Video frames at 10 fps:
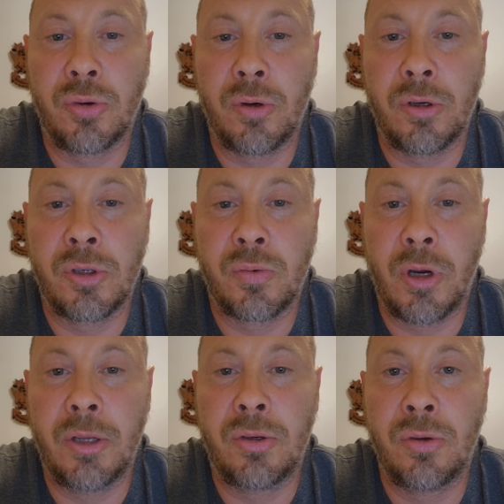orders
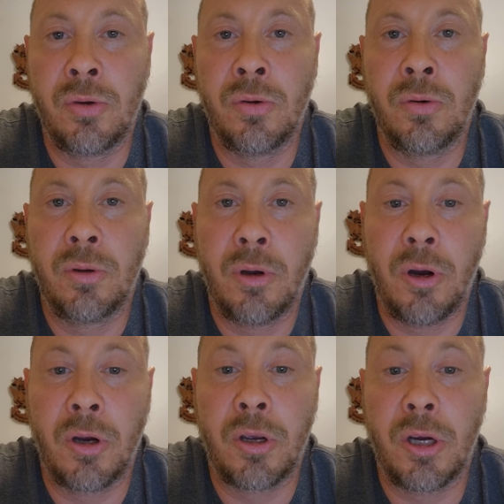right to
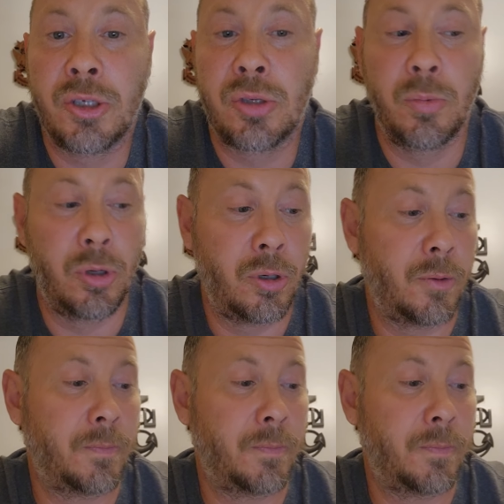our customer.